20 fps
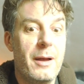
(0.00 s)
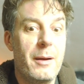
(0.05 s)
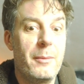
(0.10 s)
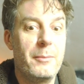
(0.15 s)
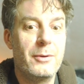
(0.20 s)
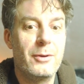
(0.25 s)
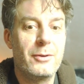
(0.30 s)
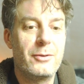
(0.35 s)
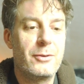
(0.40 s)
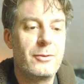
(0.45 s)
I'm
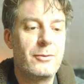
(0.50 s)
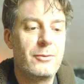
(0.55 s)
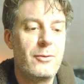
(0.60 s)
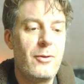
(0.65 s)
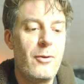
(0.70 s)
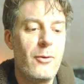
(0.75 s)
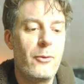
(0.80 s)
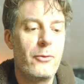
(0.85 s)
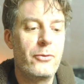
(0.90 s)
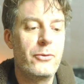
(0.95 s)
not
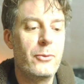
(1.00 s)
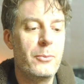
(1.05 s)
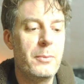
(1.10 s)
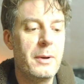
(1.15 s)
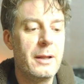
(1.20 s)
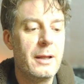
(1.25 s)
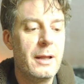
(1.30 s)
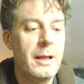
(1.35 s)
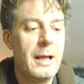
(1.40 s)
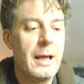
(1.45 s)
used to,
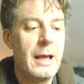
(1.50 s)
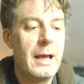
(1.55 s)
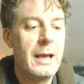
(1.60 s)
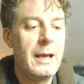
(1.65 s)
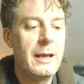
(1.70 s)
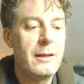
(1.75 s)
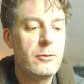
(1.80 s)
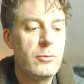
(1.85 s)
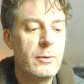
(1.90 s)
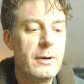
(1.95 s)
but
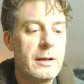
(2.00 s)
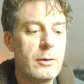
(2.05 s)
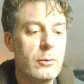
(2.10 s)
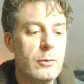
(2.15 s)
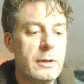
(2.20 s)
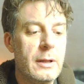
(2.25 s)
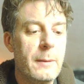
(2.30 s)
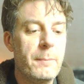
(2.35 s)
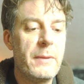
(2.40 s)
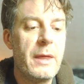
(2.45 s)
it's really good.